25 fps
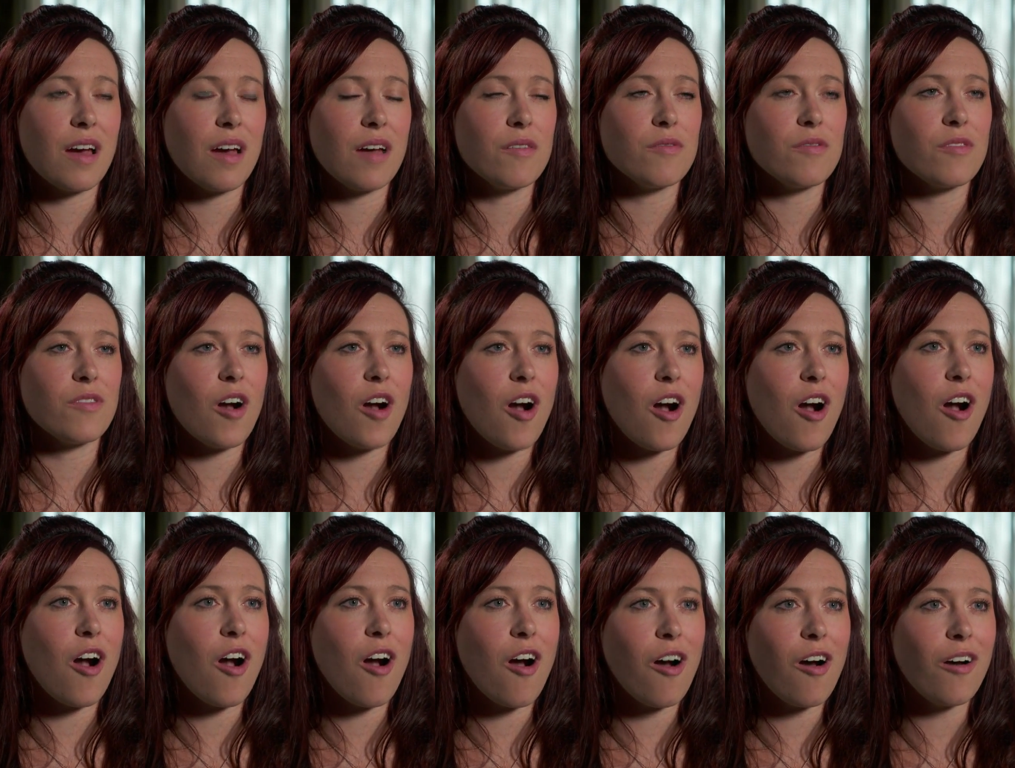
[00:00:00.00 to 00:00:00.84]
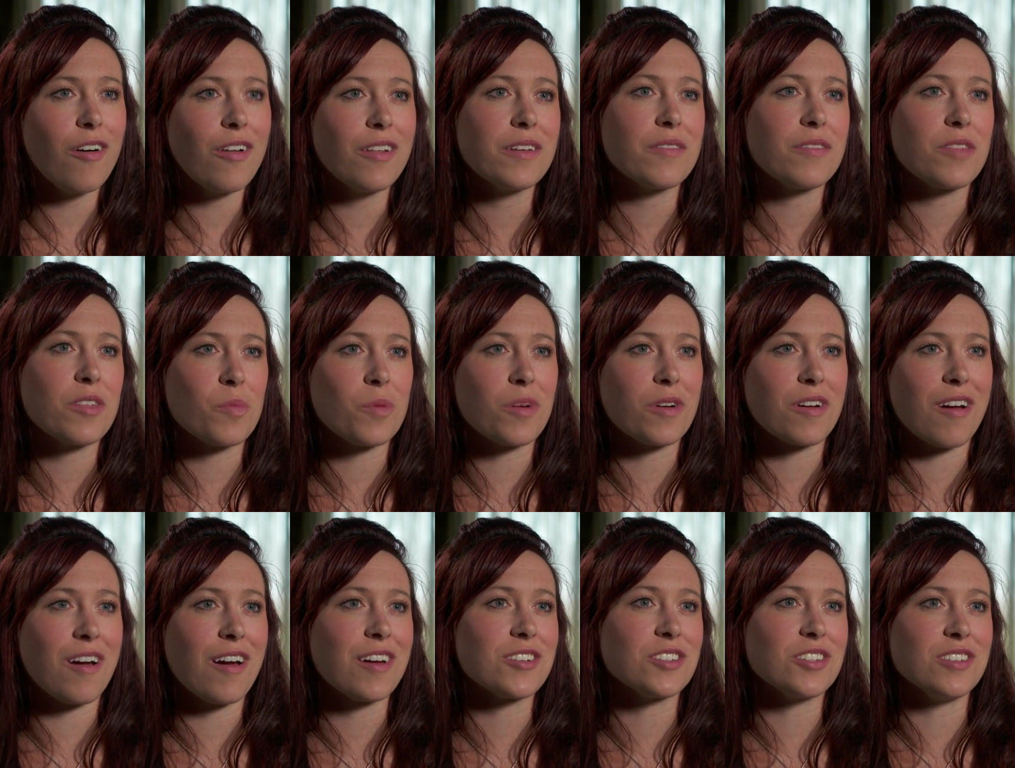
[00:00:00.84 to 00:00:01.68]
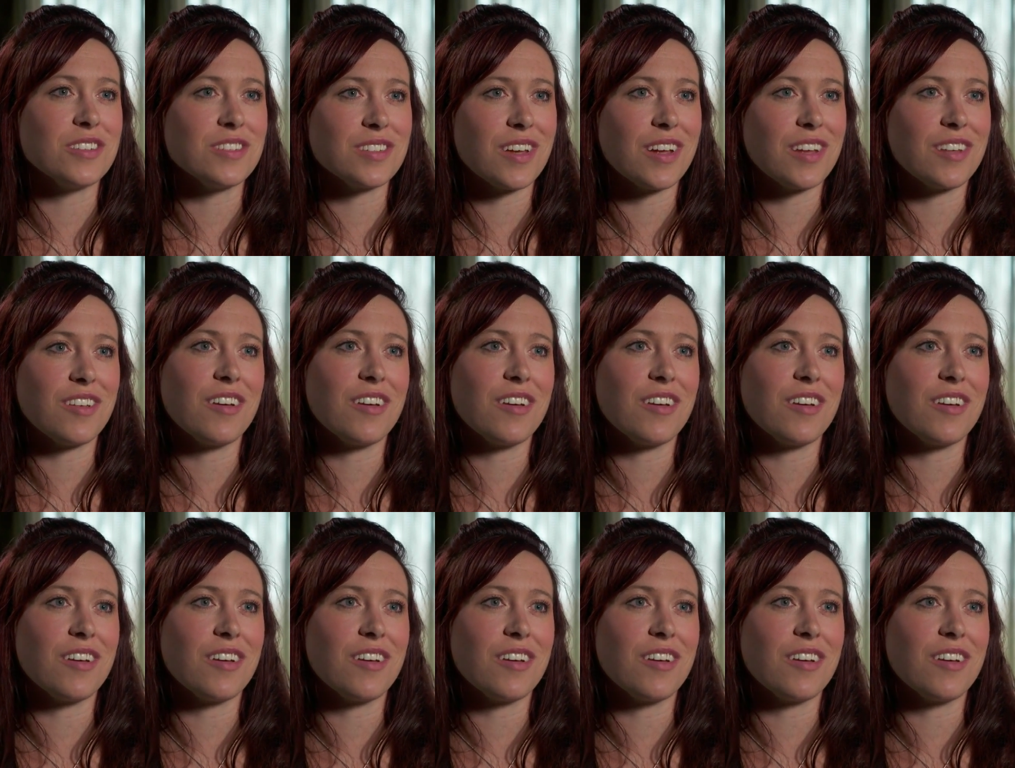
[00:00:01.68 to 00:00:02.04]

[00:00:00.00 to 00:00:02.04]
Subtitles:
of all of the precautions I